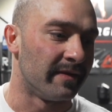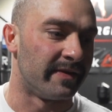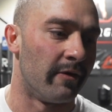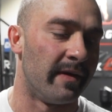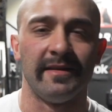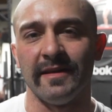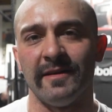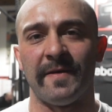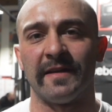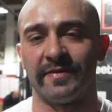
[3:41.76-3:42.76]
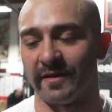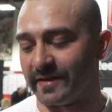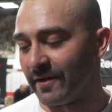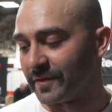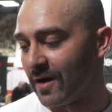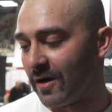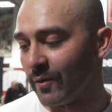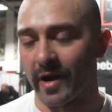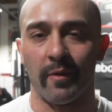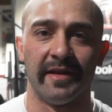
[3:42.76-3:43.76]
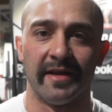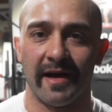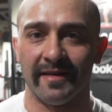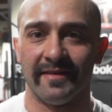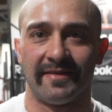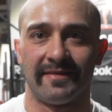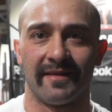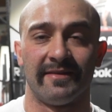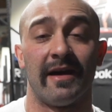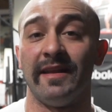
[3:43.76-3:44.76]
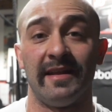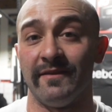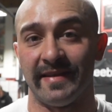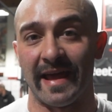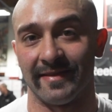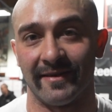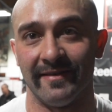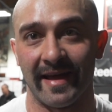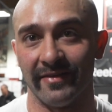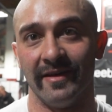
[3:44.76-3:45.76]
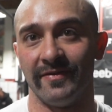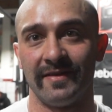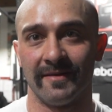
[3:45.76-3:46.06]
So it didn't affect the third deadlift at all. What I would have done is, so I didn't even take a third deadlift,